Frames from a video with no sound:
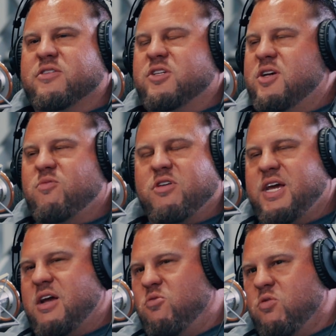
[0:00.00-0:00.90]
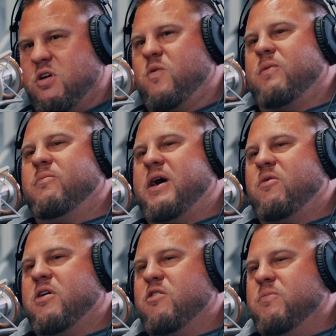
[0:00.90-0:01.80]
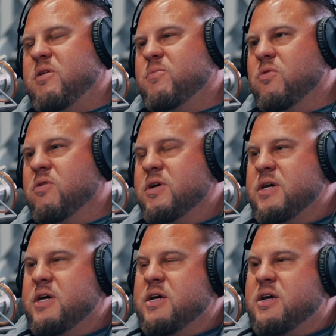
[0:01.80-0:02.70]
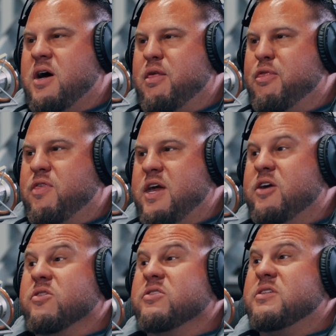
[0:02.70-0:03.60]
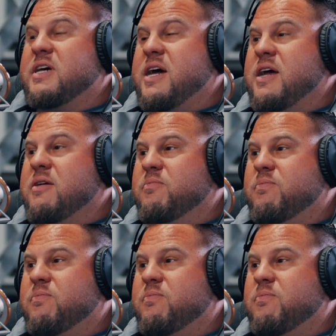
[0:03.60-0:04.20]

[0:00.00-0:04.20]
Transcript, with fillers: So you really can't worry what, about what other people mm-hmm. uh, think or say